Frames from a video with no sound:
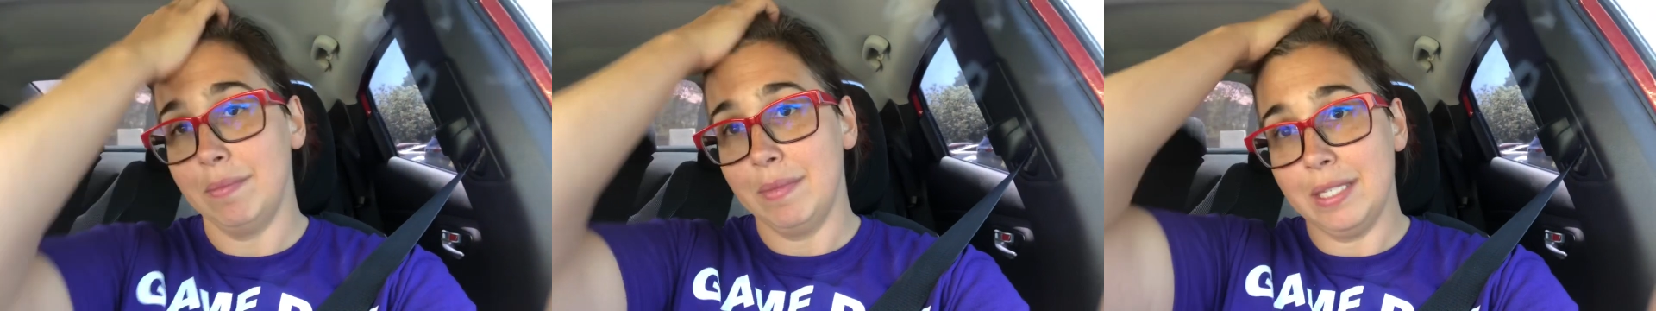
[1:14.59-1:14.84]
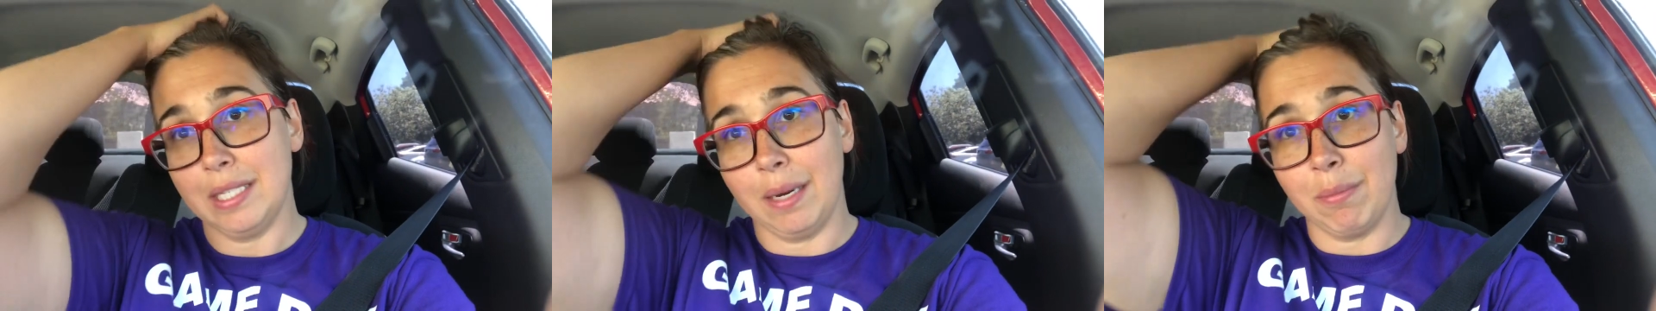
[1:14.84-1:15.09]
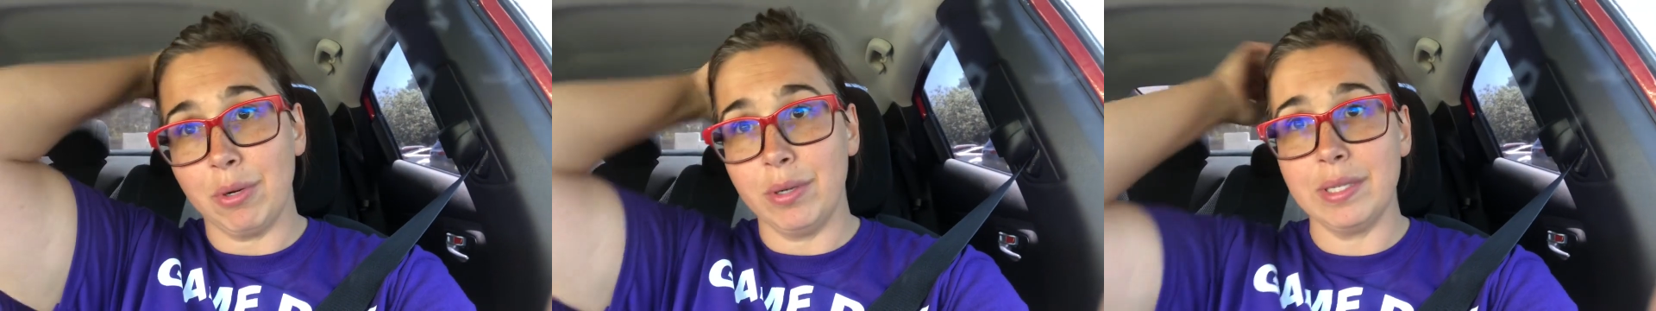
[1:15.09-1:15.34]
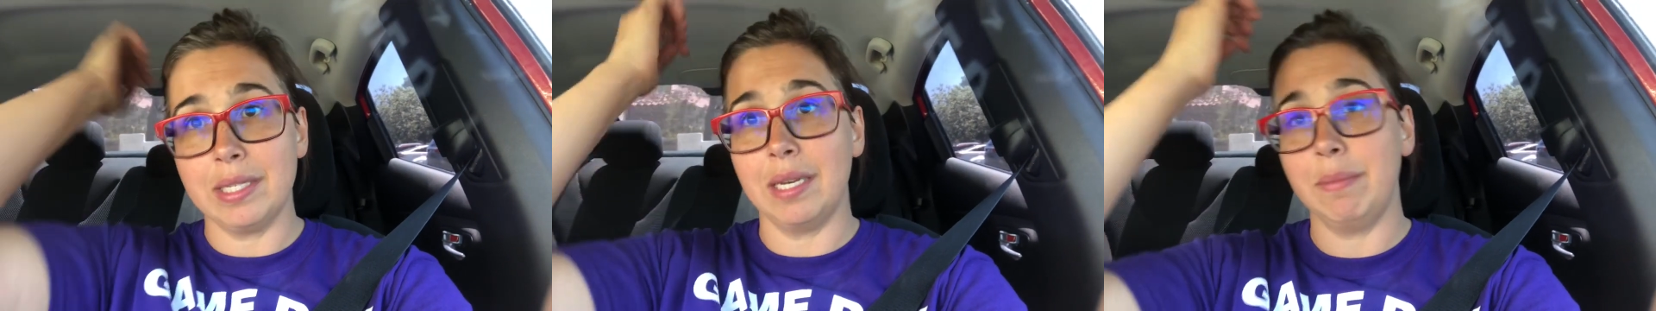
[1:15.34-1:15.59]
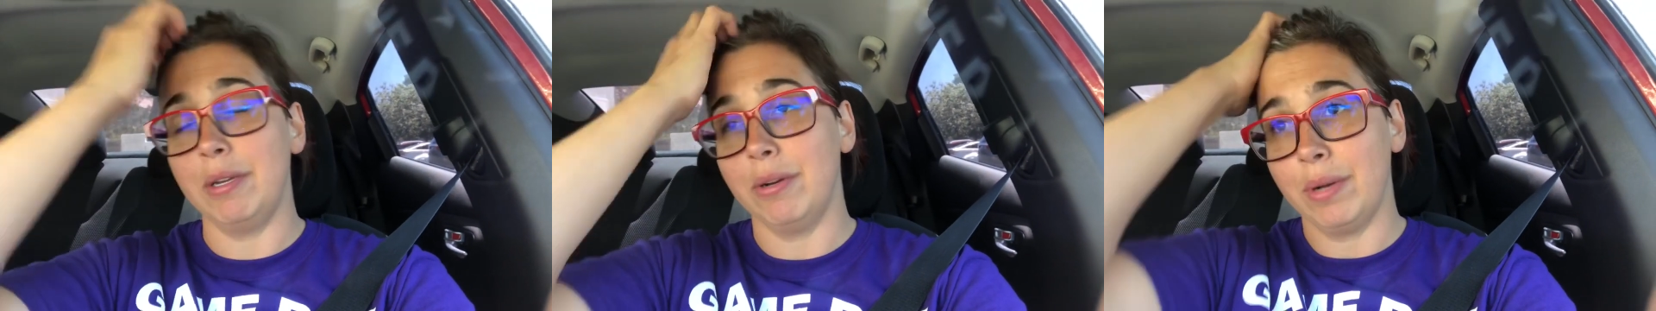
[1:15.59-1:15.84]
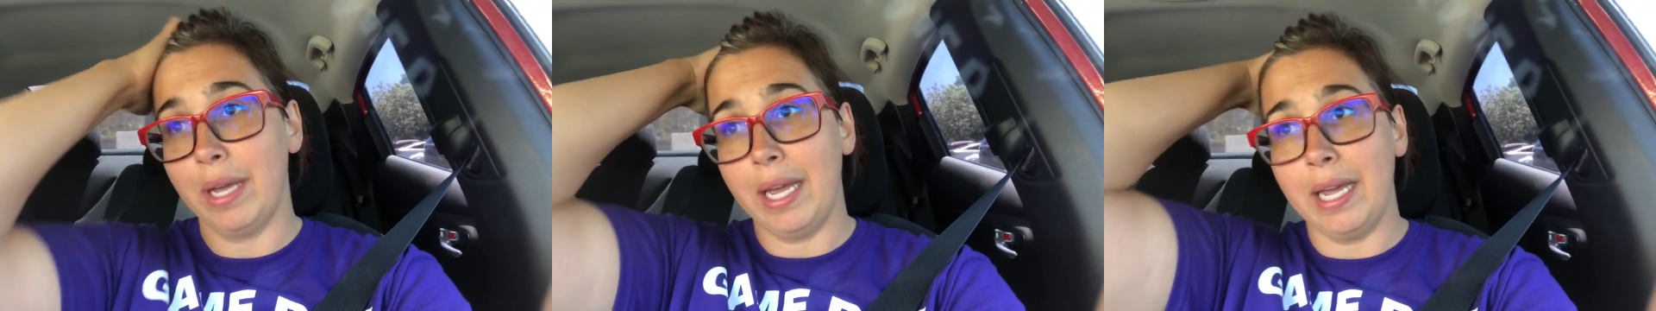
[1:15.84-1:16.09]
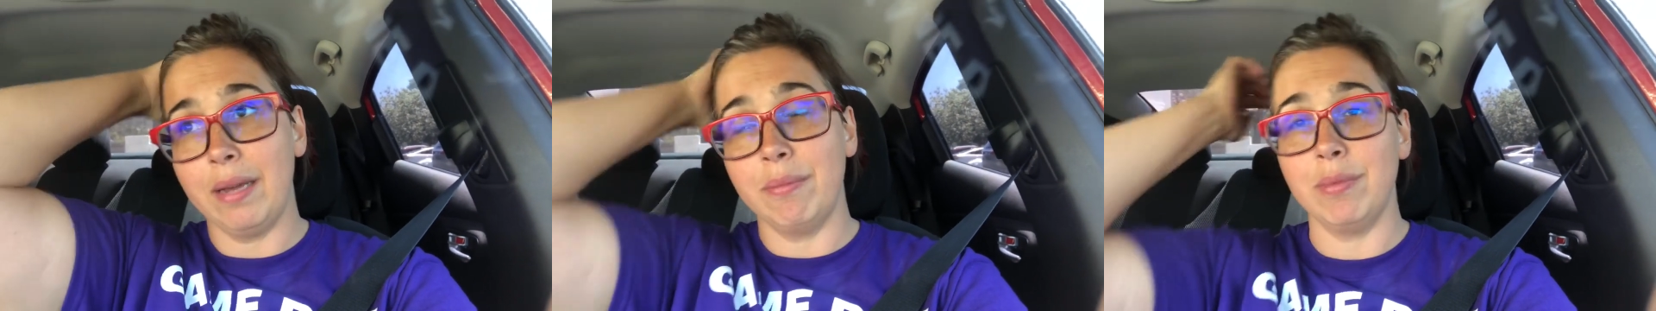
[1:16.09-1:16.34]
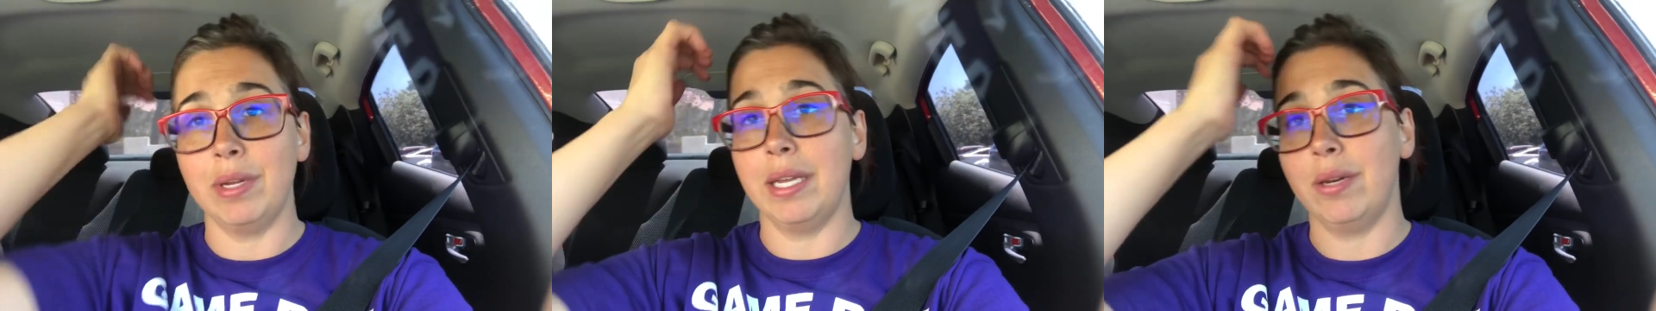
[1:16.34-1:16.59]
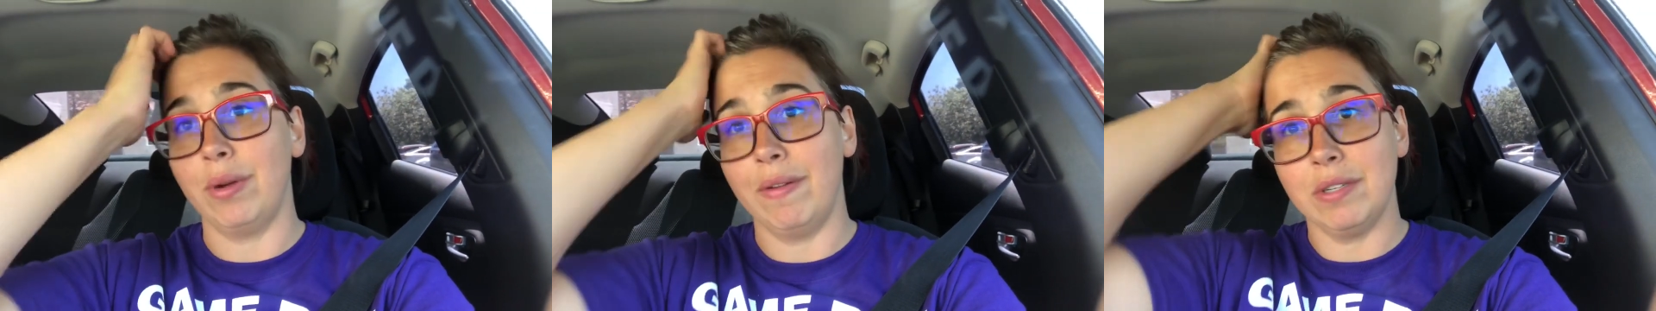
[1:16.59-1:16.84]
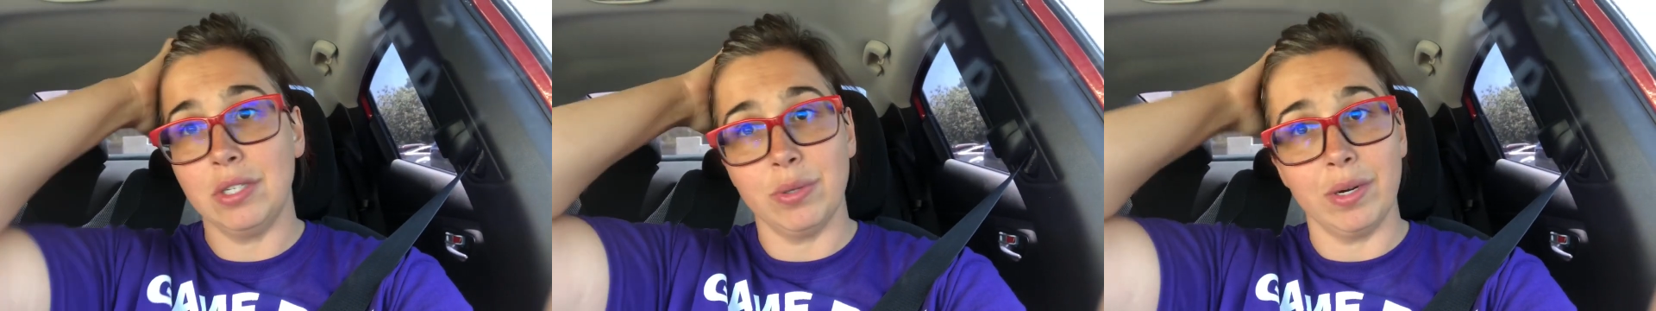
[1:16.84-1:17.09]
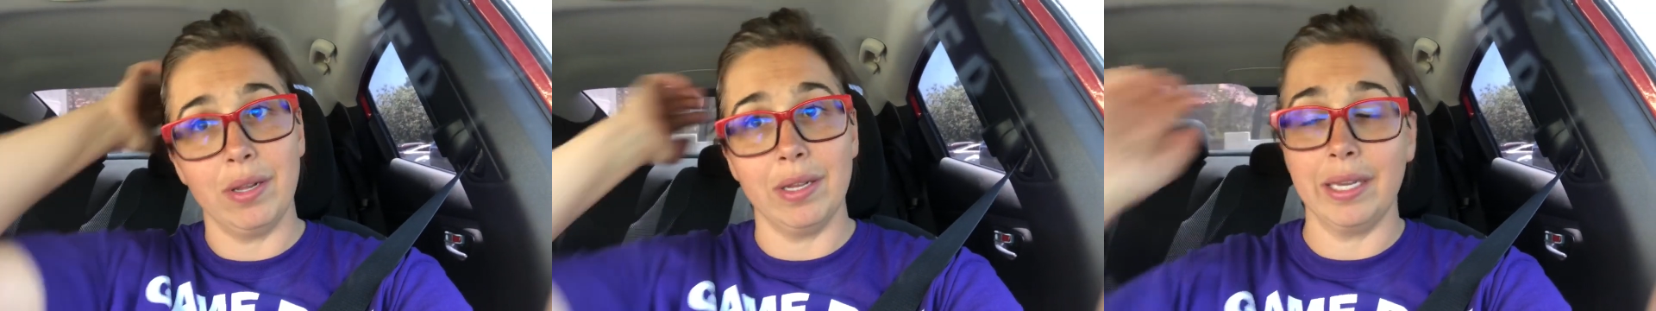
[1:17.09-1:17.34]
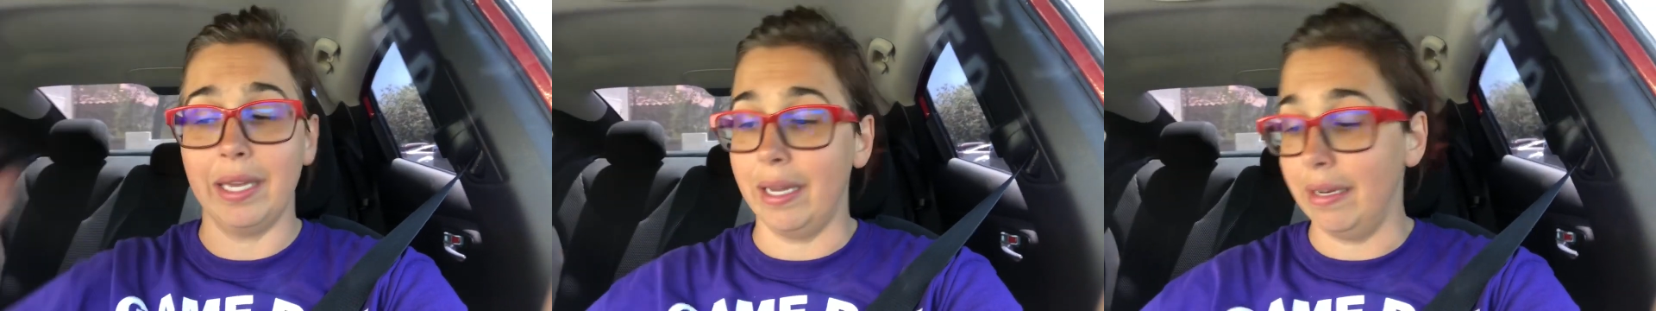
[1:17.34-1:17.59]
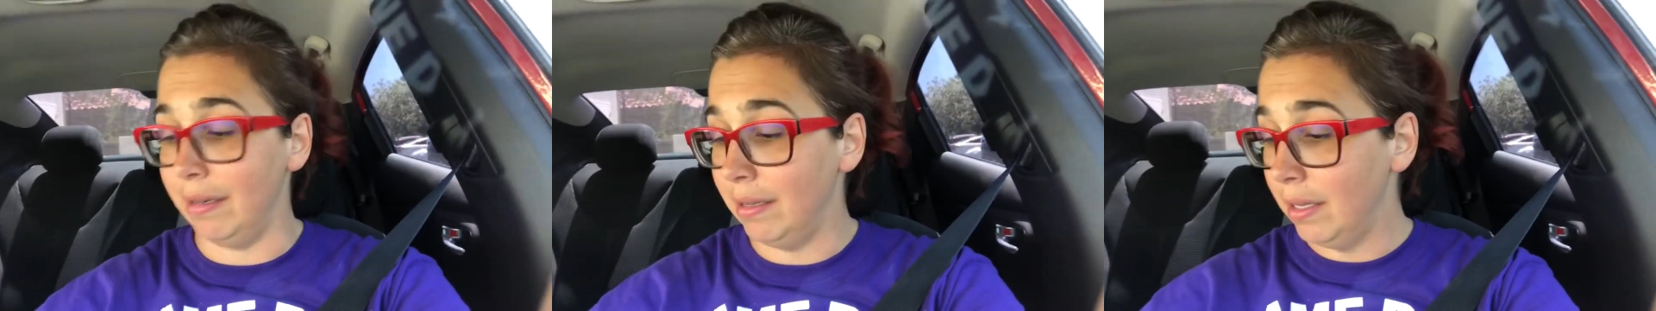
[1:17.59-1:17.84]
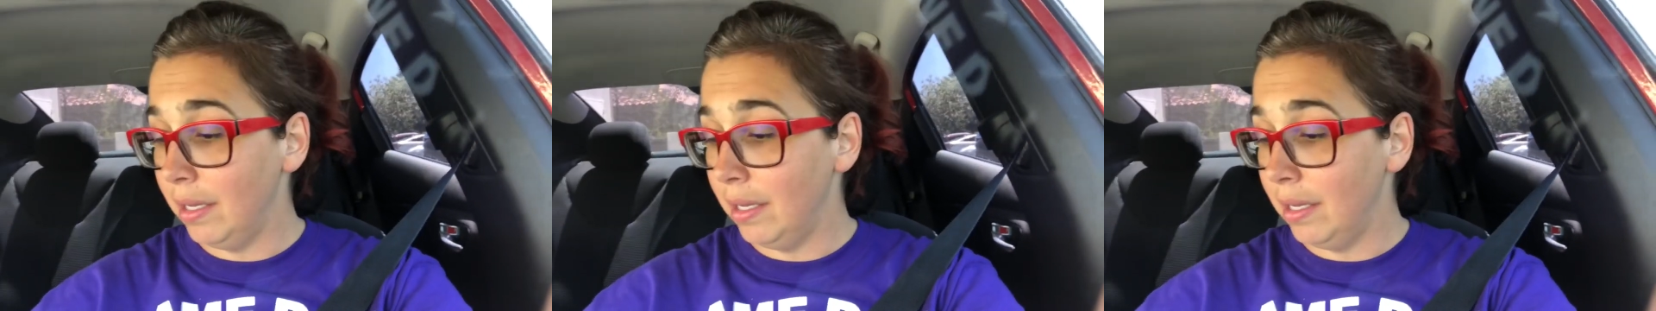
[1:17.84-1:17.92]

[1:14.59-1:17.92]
this embryo is gonna be okay and we don't have to do it all again.